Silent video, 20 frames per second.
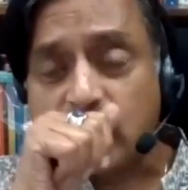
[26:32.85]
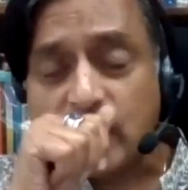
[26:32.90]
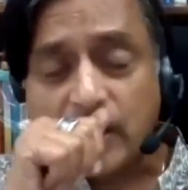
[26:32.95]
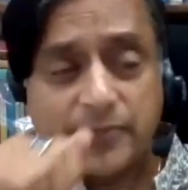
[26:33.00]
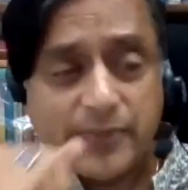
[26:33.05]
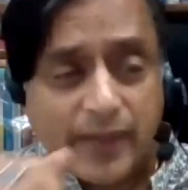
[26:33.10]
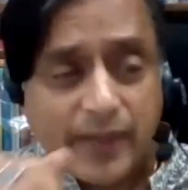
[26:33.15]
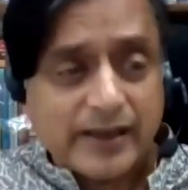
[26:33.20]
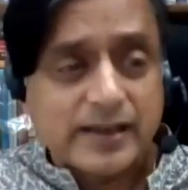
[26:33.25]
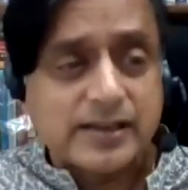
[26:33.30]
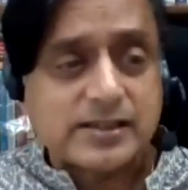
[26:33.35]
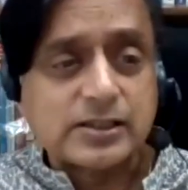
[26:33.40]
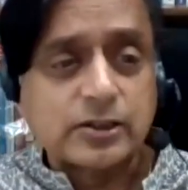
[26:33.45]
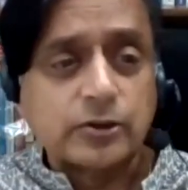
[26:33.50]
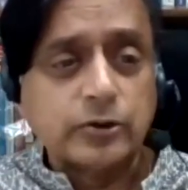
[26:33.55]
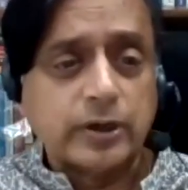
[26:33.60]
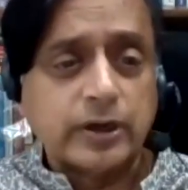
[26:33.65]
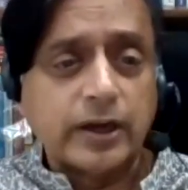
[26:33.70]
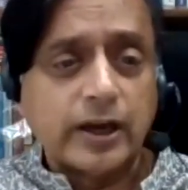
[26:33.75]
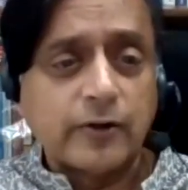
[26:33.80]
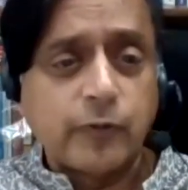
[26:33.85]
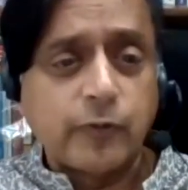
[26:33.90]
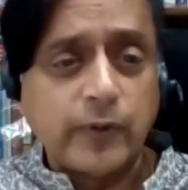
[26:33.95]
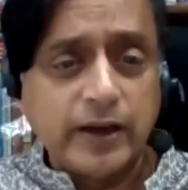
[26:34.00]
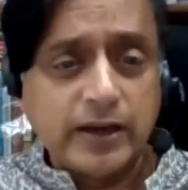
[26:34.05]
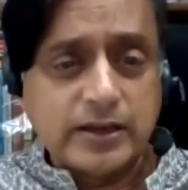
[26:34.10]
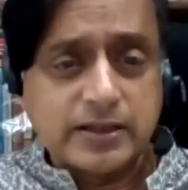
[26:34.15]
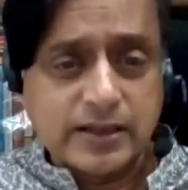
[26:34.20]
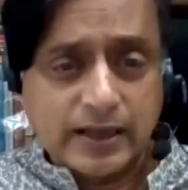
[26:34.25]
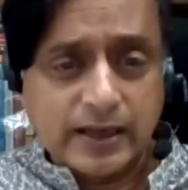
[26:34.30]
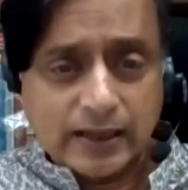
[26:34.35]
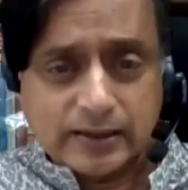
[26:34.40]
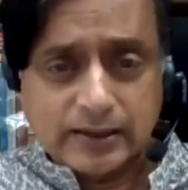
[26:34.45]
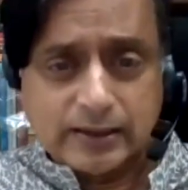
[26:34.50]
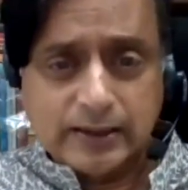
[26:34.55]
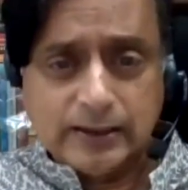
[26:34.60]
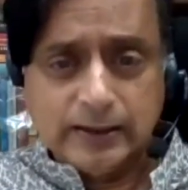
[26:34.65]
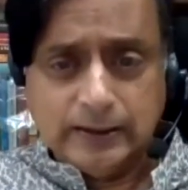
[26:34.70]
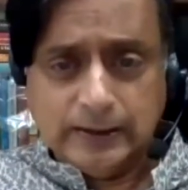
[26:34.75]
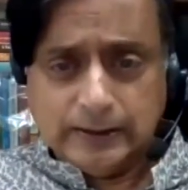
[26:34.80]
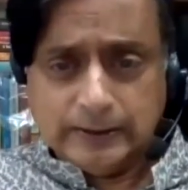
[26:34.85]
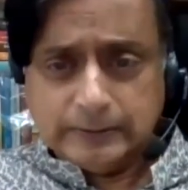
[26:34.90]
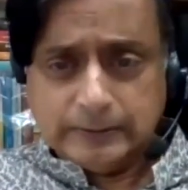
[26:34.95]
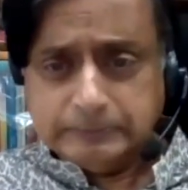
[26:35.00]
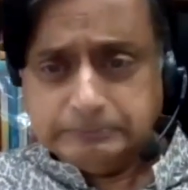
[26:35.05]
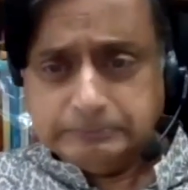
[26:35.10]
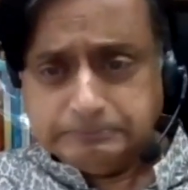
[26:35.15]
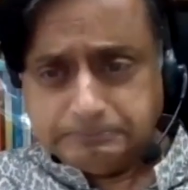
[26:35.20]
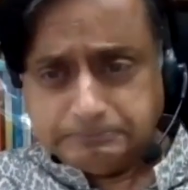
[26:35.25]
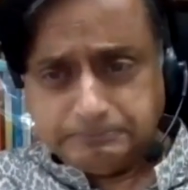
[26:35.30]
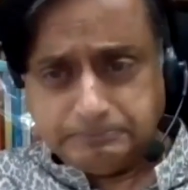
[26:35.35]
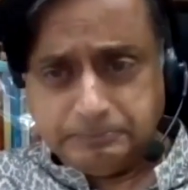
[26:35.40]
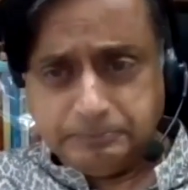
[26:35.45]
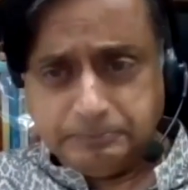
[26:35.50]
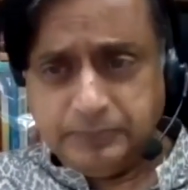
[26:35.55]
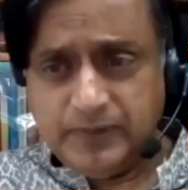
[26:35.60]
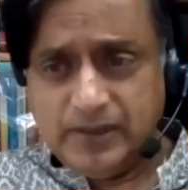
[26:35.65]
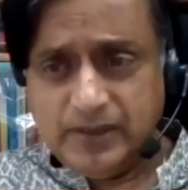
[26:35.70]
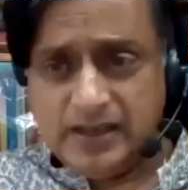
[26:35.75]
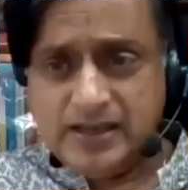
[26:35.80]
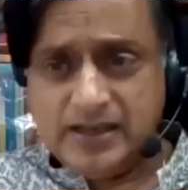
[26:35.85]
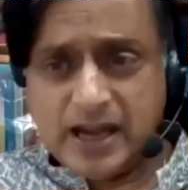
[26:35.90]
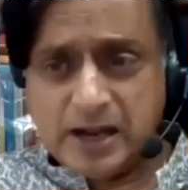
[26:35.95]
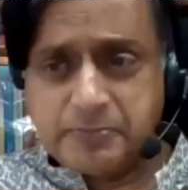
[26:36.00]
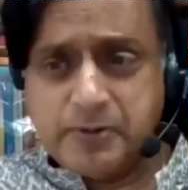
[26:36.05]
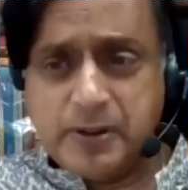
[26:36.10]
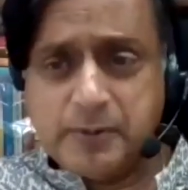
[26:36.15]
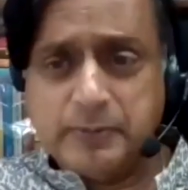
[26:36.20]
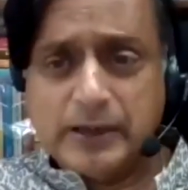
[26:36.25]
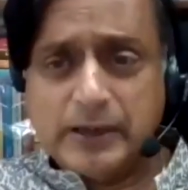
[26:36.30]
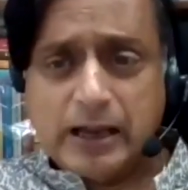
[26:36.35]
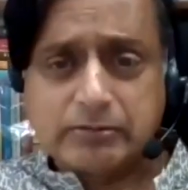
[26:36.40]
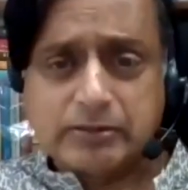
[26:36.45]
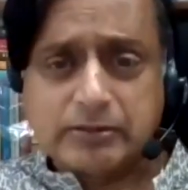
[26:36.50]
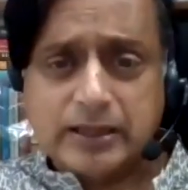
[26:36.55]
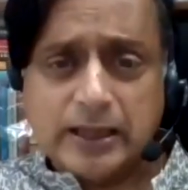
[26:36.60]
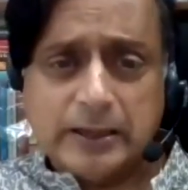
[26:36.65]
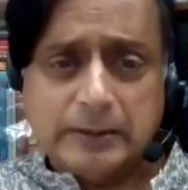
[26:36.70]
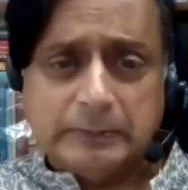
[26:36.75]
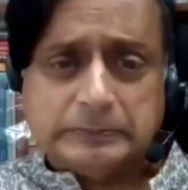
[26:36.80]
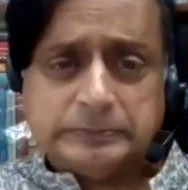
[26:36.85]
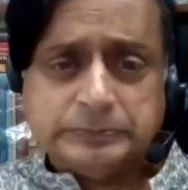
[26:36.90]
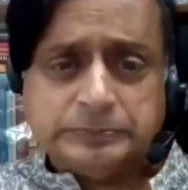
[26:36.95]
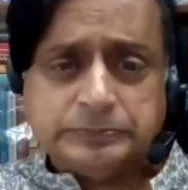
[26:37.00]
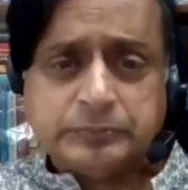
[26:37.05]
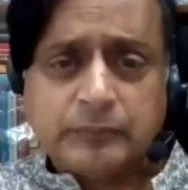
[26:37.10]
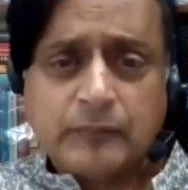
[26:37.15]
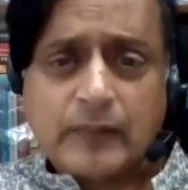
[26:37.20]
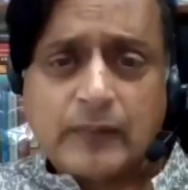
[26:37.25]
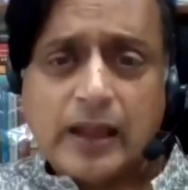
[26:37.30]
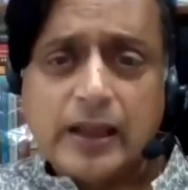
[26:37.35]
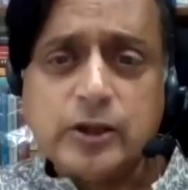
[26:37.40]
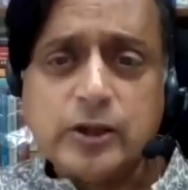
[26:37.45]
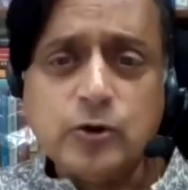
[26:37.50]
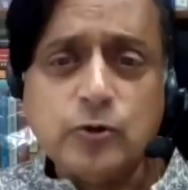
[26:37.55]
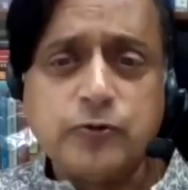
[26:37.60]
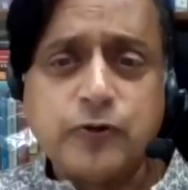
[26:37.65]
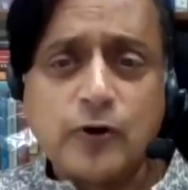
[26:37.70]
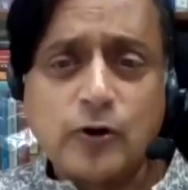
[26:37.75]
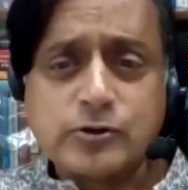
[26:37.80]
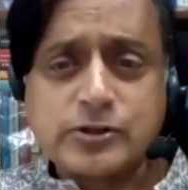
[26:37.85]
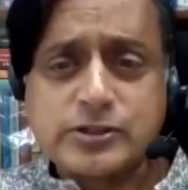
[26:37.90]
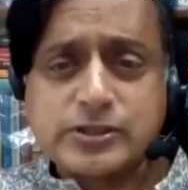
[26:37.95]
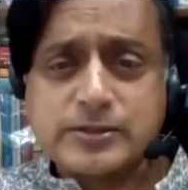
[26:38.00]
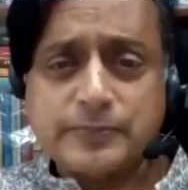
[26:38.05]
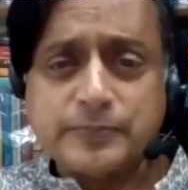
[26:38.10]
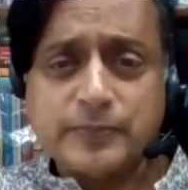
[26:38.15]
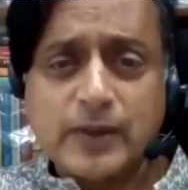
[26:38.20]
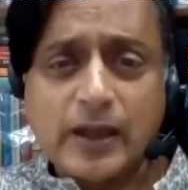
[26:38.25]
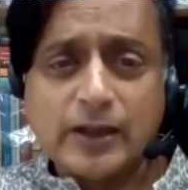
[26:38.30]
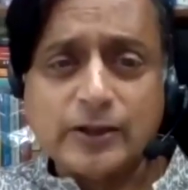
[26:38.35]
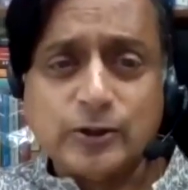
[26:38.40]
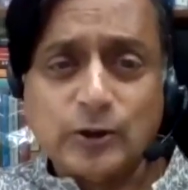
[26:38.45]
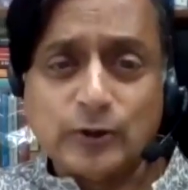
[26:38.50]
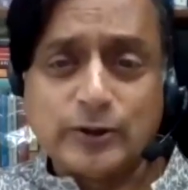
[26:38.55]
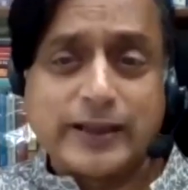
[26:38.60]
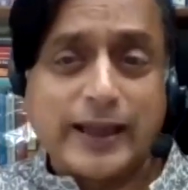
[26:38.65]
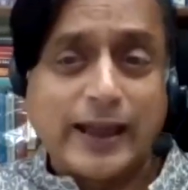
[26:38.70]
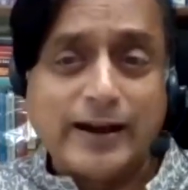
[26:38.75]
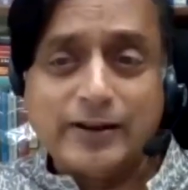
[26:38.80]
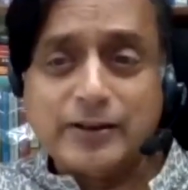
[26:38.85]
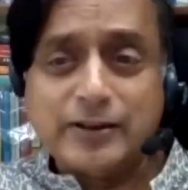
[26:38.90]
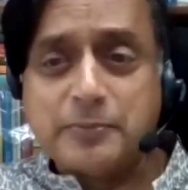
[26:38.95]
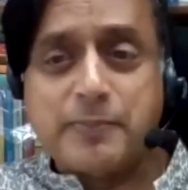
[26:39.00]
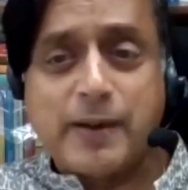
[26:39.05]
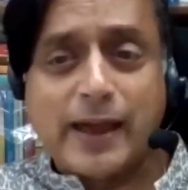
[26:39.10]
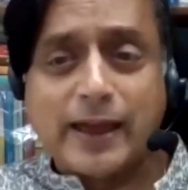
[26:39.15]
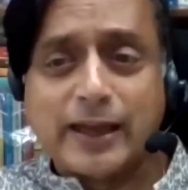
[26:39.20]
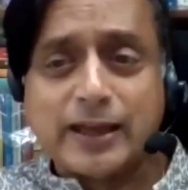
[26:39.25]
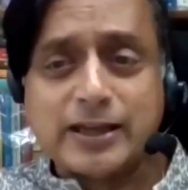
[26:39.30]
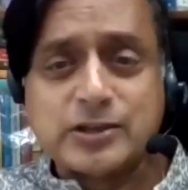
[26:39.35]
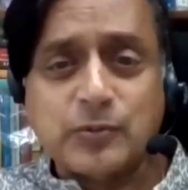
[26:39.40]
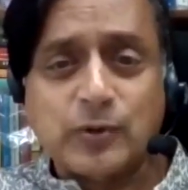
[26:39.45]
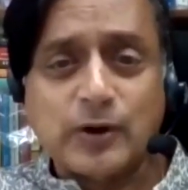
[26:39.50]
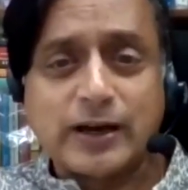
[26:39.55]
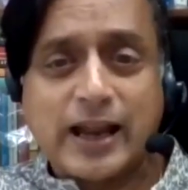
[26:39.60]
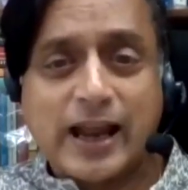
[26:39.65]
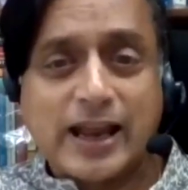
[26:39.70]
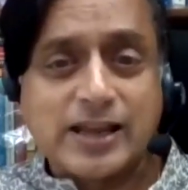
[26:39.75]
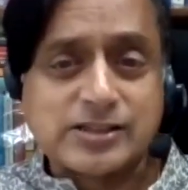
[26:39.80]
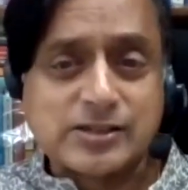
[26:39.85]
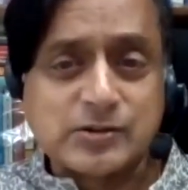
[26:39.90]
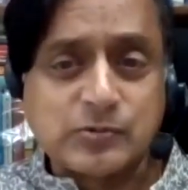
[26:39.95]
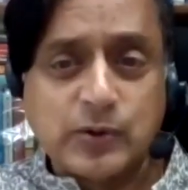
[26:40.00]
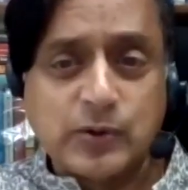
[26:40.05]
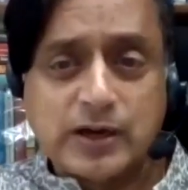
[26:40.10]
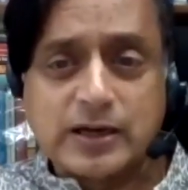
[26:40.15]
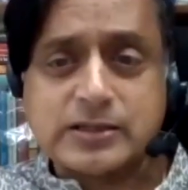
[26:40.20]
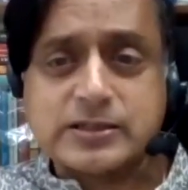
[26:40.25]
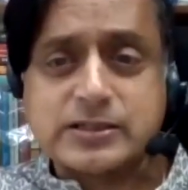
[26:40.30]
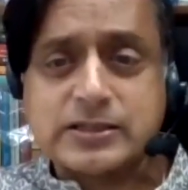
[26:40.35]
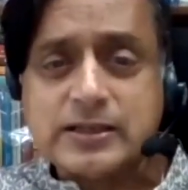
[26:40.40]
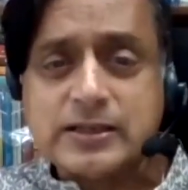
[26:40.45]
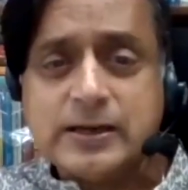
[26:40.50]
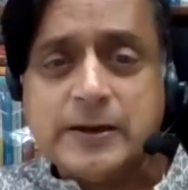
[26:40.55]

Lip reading: And that isn't good enough. We need to get the young people out there. You folks don't carry the baggage of what hasn't worked.